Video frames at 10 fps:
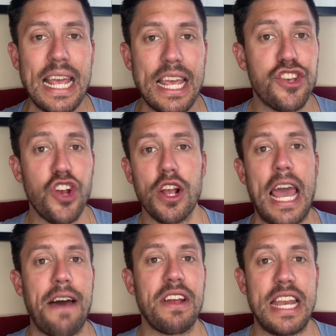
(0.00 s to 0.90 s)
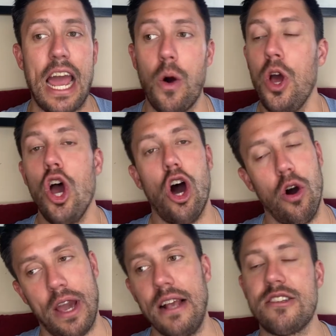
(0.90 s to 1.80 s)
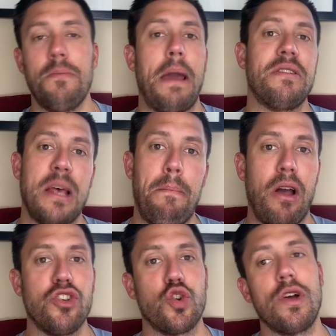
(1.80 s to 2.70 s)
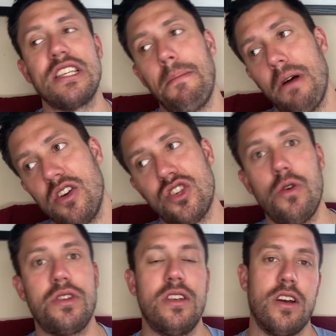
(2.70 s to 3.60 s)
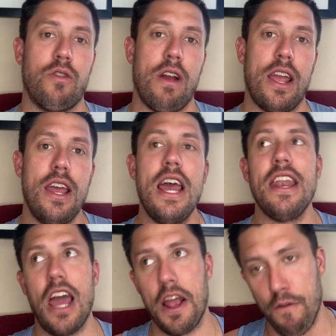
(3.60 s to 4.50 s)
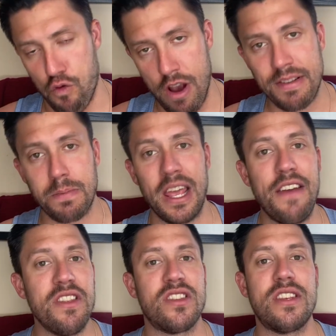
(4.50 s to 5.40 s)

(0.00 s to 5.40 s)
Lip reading: you start having now, okay, so maybe some players agree, some players don't agree. Now you have rifts even